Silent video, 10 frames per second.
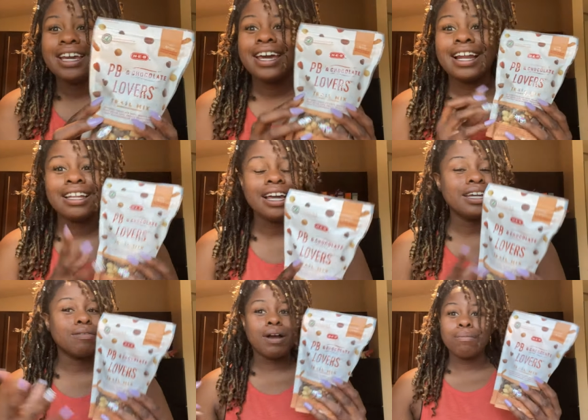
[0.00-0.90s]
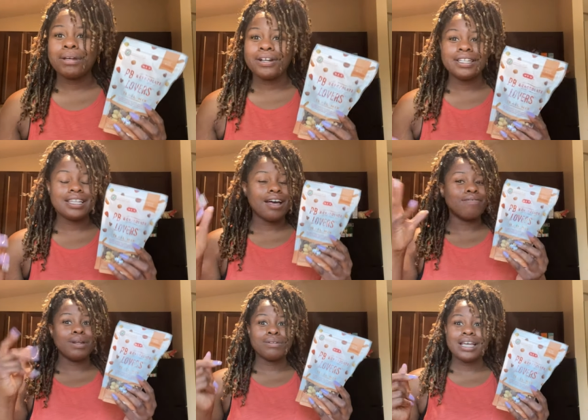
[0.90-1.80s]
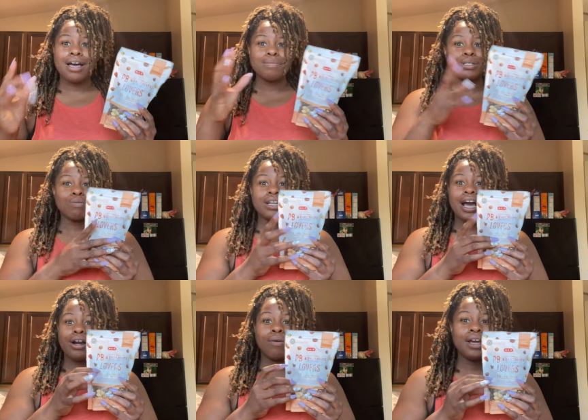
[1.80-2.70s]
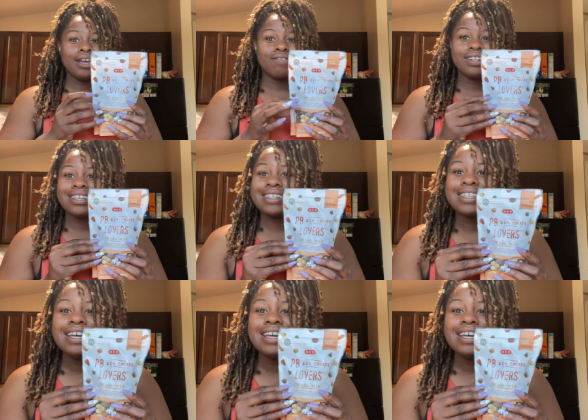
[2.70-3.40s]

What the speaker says: And I like it around period time. Flow time is when I go ham for this